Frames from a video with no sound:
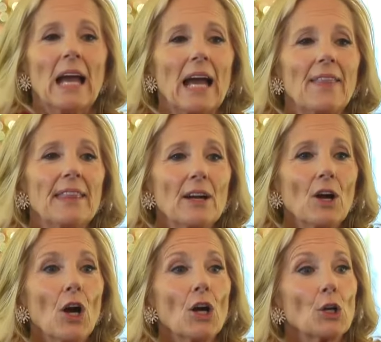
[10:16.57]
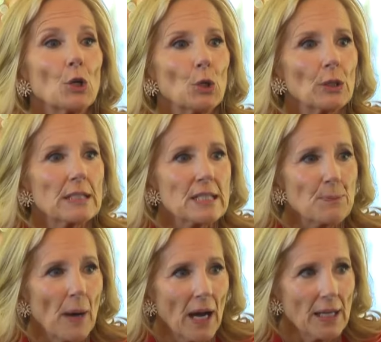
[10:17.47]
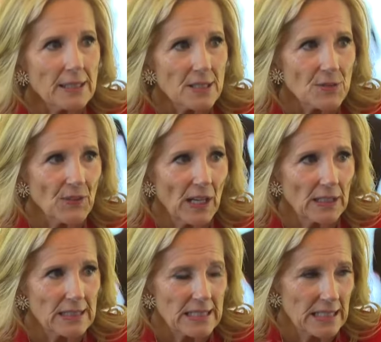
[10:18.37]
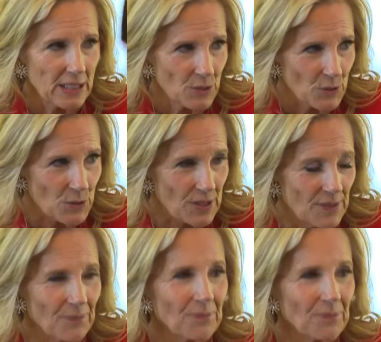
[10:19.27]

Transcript: And there are correspondence volunteers.